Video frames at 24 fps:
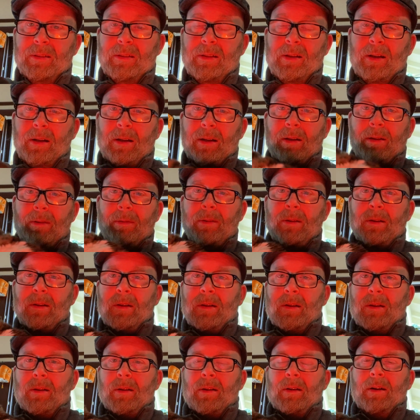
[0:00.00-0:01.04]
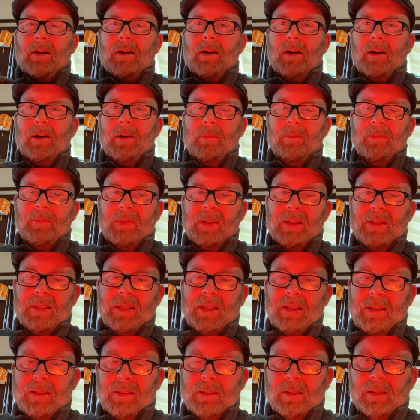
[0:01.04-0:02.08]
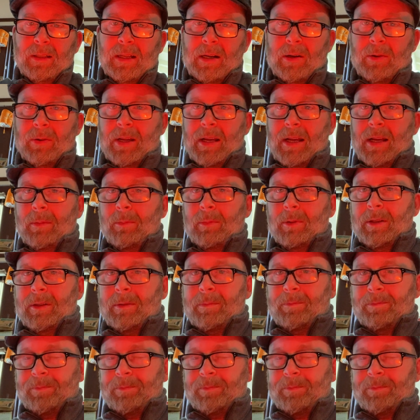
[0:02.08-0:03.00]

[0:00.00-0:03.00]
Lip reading: done is he has allowed Hamlet